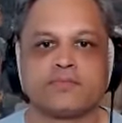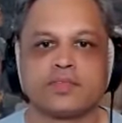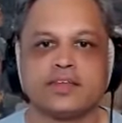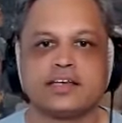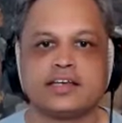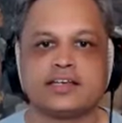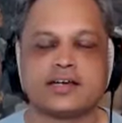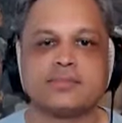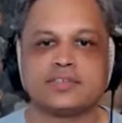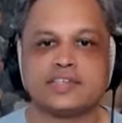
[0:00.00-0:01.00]
get your
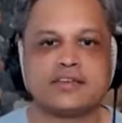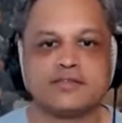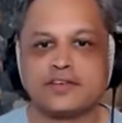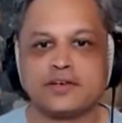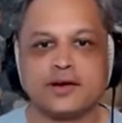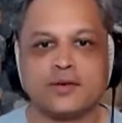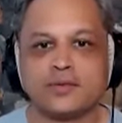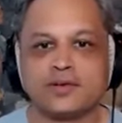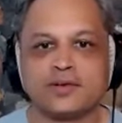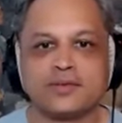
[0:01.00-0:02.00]
compass out and figure out
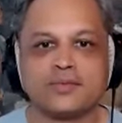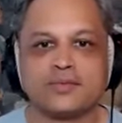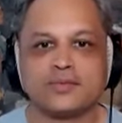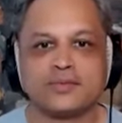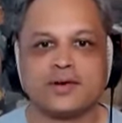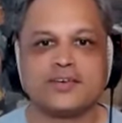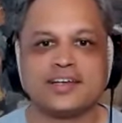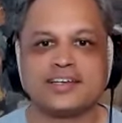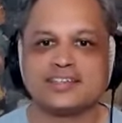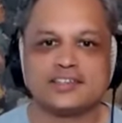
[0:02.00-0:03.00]
where it is, and just
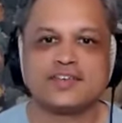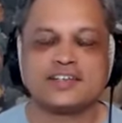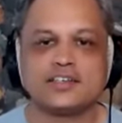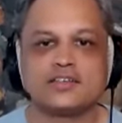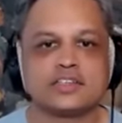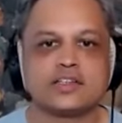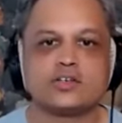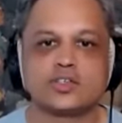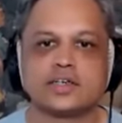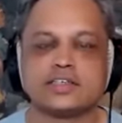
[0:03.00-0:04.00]
face the division, close your
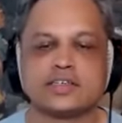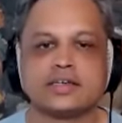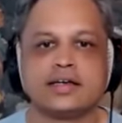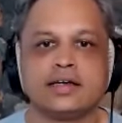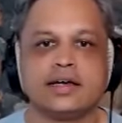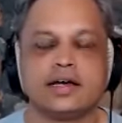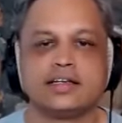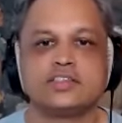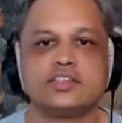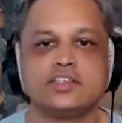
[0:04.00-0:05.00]
eyes. And I
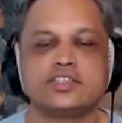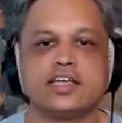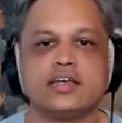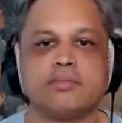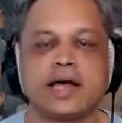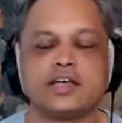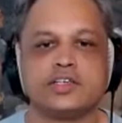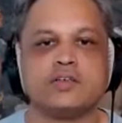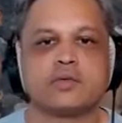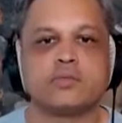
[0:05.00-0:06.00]
said, just
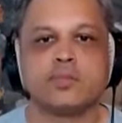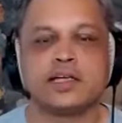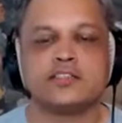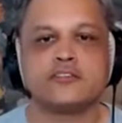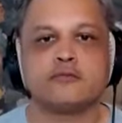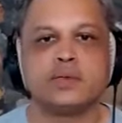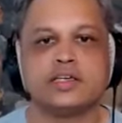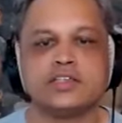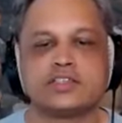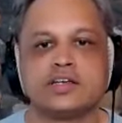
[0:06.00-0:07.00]
imagine from a place of
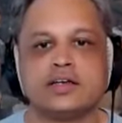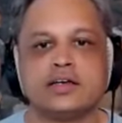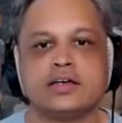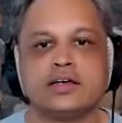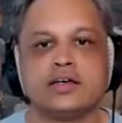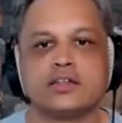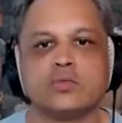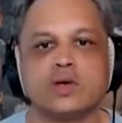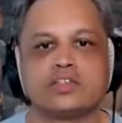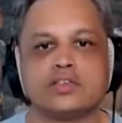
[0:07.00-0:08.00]
peace, the
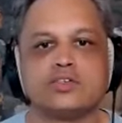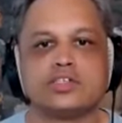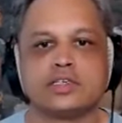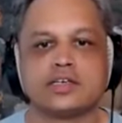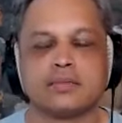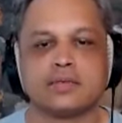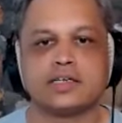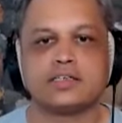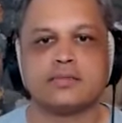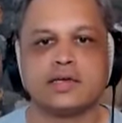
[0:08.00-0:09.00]
resolution coming
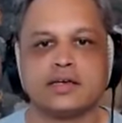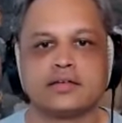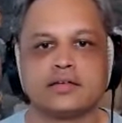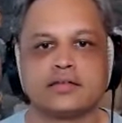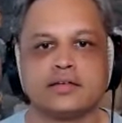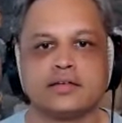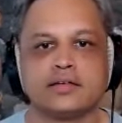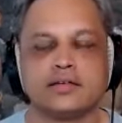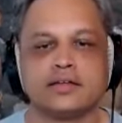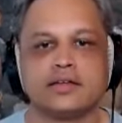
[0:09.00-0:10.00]
into being.
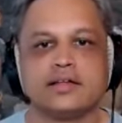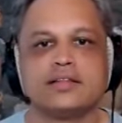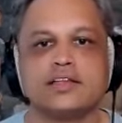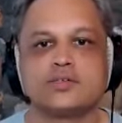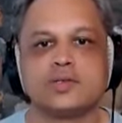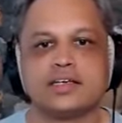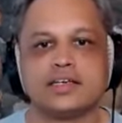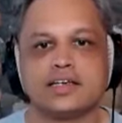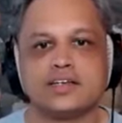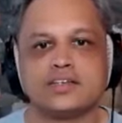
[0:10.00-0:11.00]
Literally,
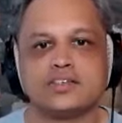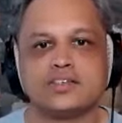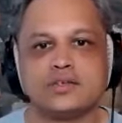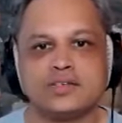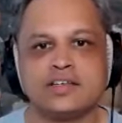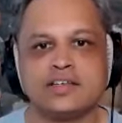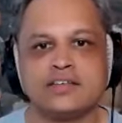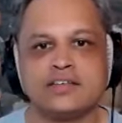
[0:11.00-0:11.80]
as soon as he finished